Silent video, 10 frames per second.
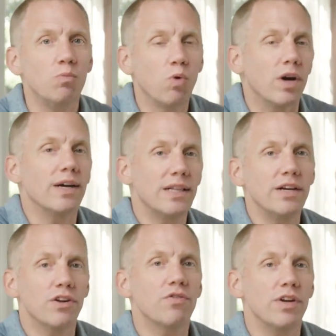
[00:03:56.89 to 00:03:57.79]
weren't
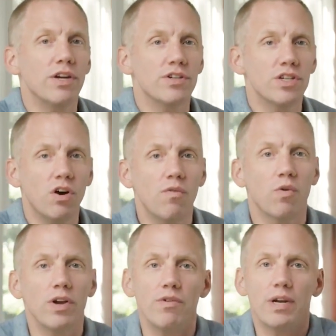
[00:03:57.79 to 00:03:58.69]
clear 3 years ago
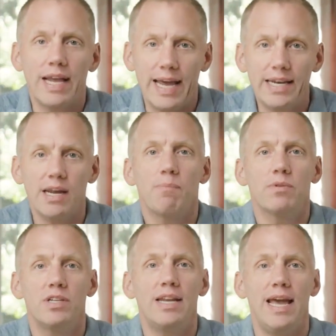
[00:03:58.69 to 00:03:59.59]
where you were gonna end
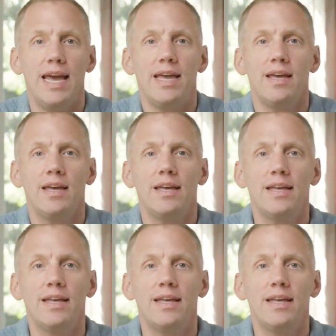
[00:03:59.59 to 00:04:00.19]
up today,